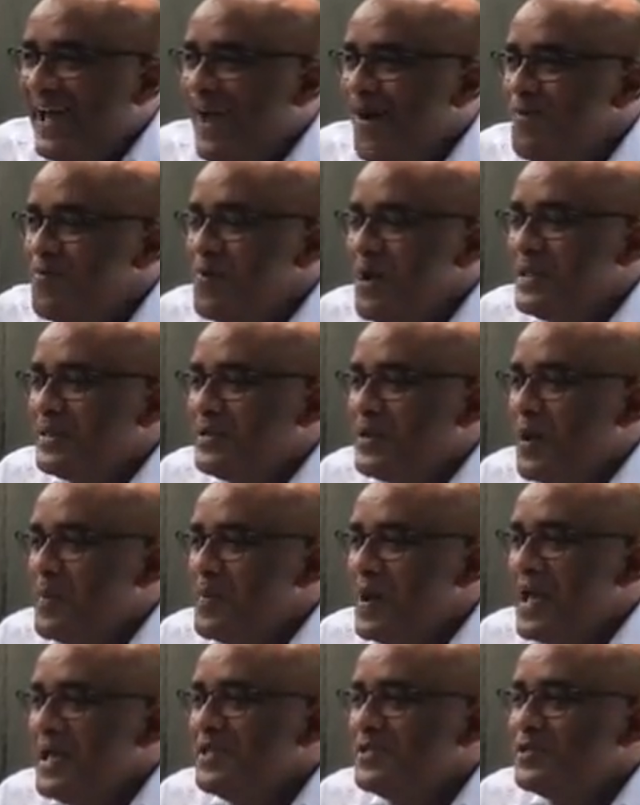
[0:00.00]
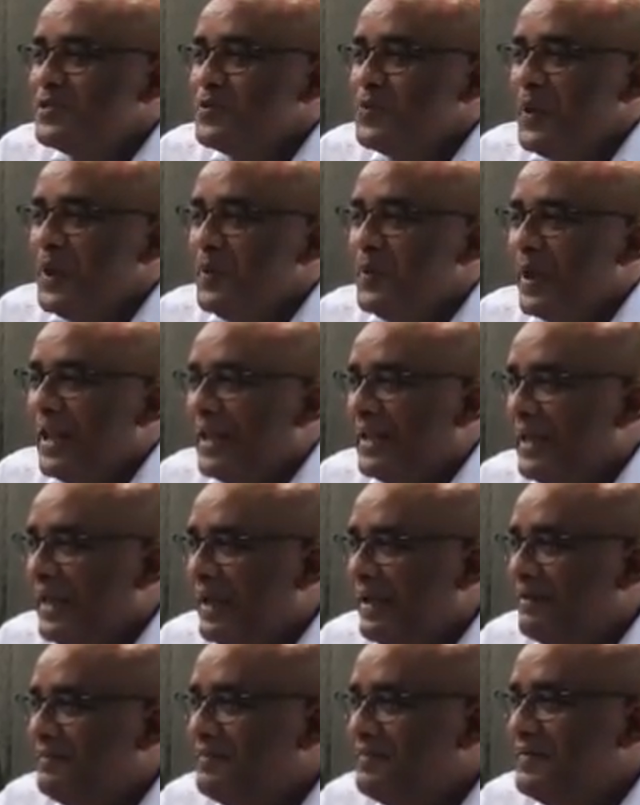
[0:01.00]
what commitments we will
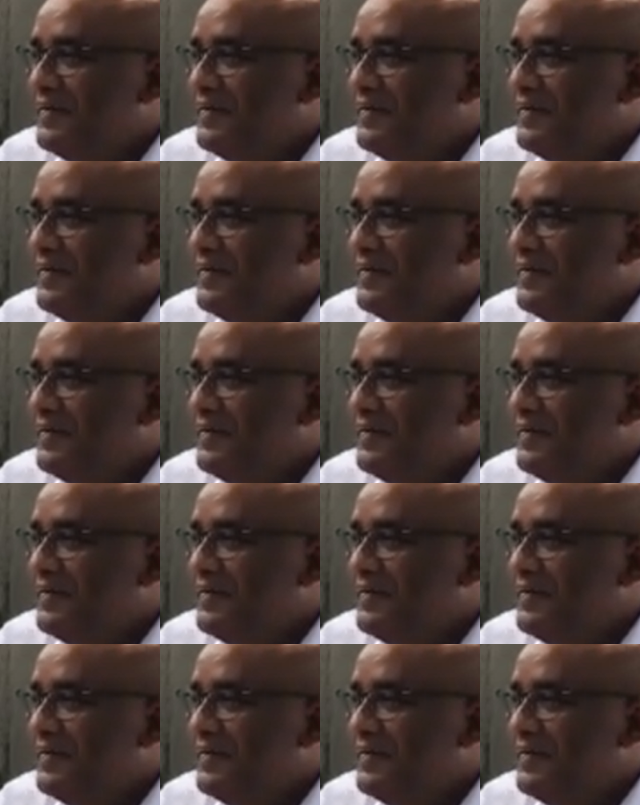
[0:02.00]
give